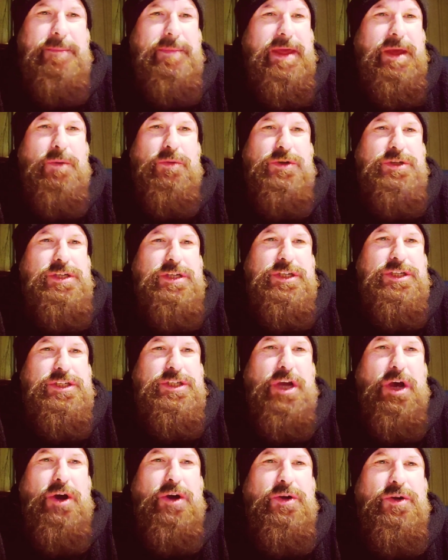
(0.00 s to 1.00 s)
it was just
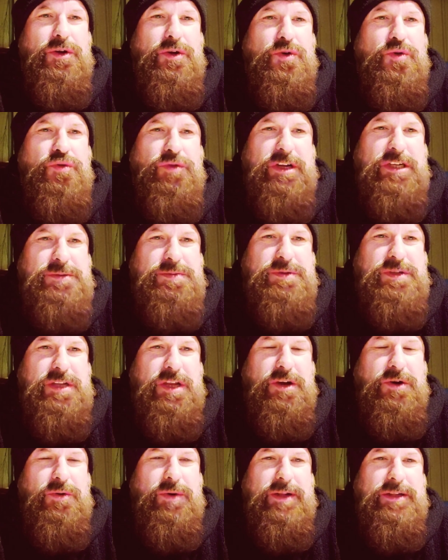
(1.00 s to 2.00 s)
so crisp
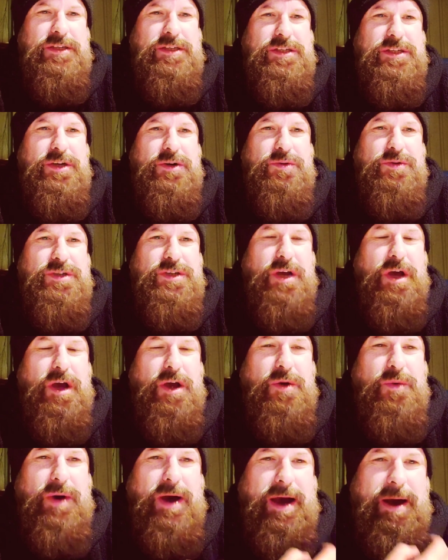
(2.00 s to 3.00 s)
still, and still
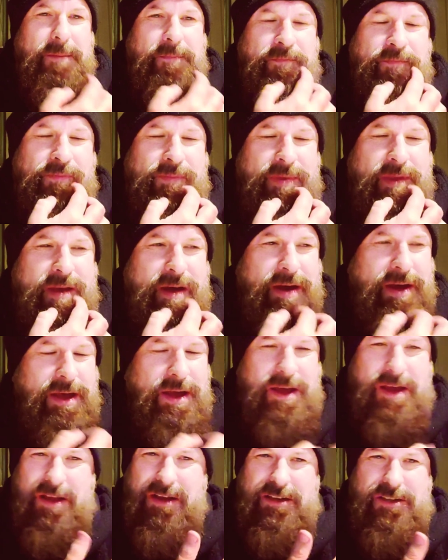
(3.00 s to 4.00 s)
so
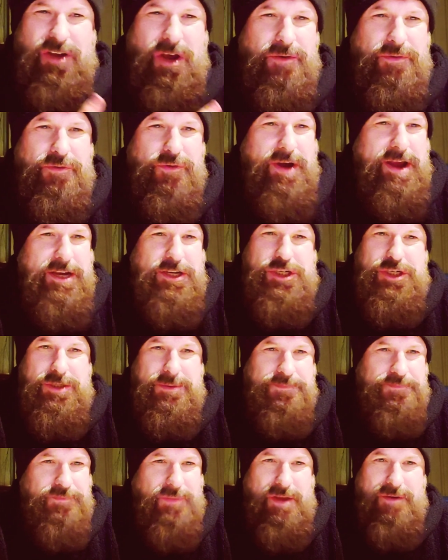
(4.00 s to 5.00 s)
fresh.
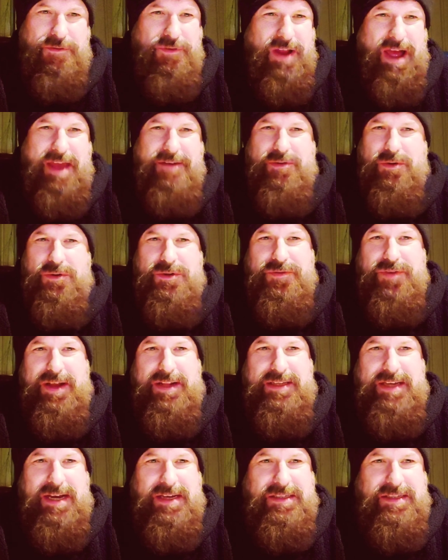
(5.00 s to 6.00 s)
Flavour was
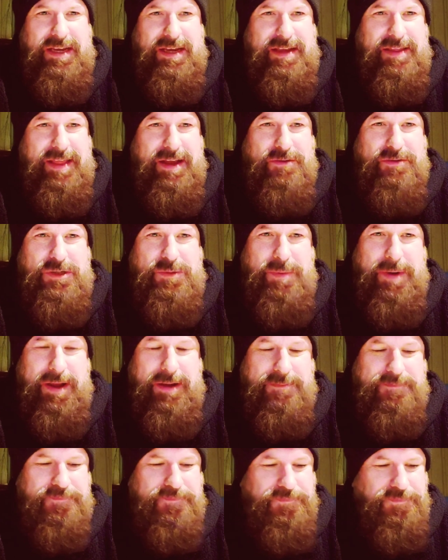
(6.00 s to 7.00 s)
fantastic in that
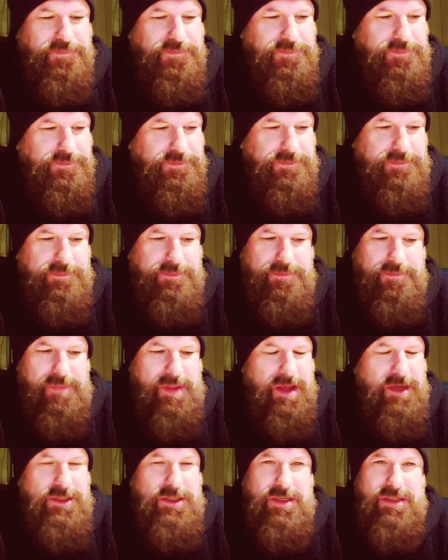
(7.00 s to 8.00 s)
respect.
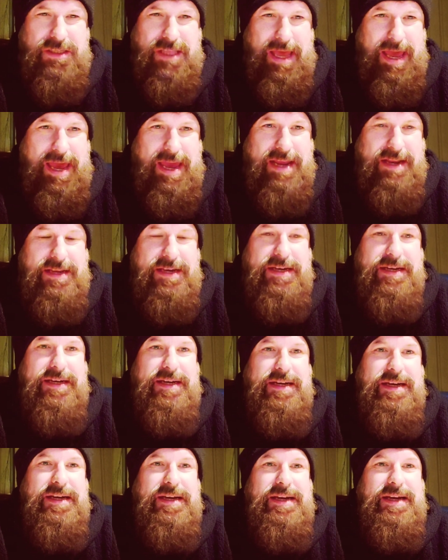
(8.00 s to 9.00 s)
It's just the heat.
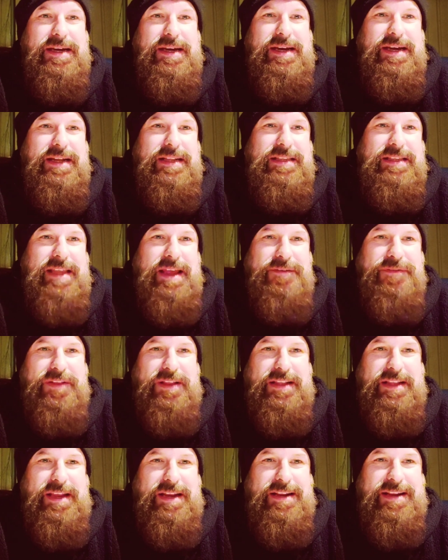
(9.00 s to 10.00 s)

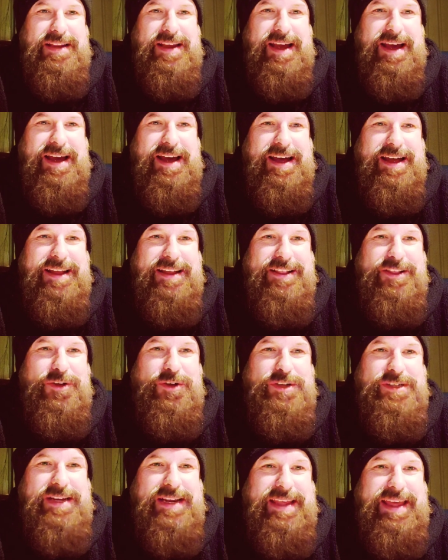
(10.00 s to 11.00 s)
Definitely didn't
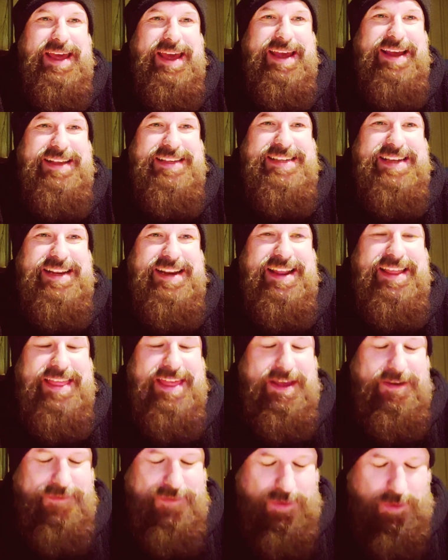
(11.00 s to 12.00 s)
lose any heat sitting in
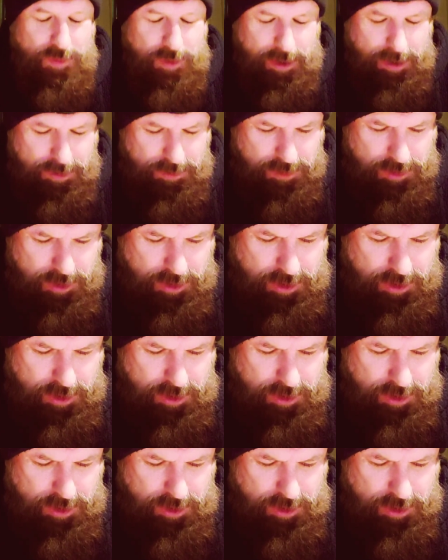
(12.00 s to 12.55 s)
there for a while.